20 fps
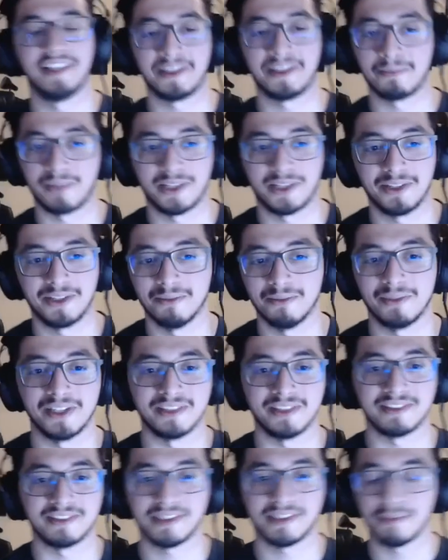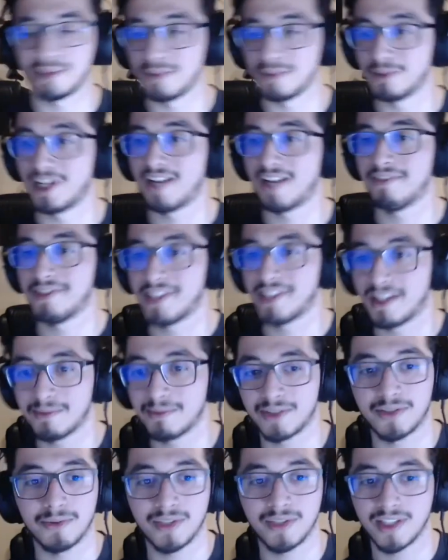Like, by all means, some people have the time
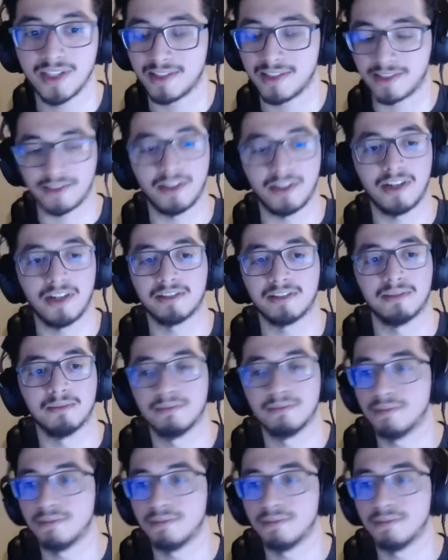to do that. That's awesome.